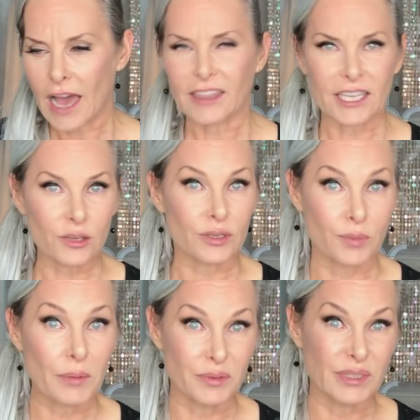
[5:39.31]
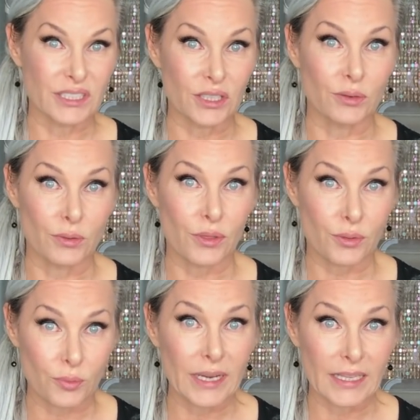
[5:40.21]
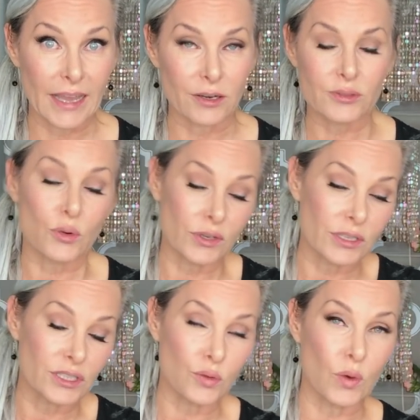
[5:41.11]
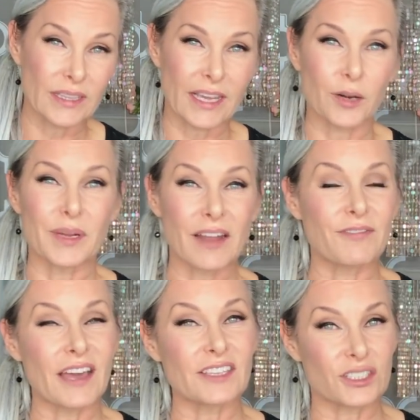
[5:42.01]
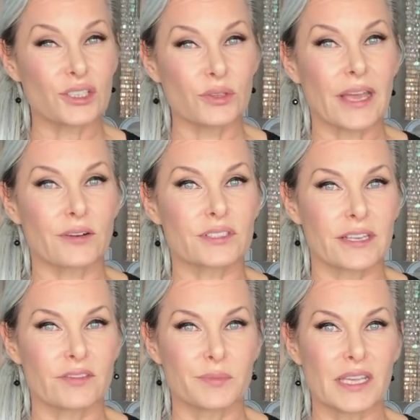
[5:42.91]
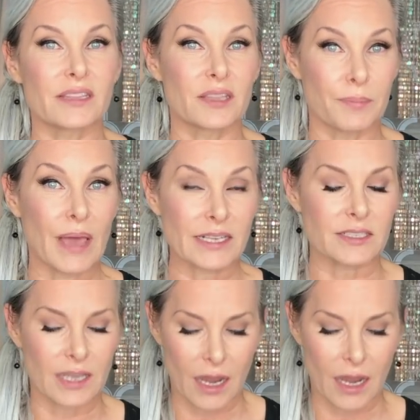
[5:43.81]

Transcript: I think you could probably do 3 layers, or you can do 1 layer, but I find that 2 layers gives me the best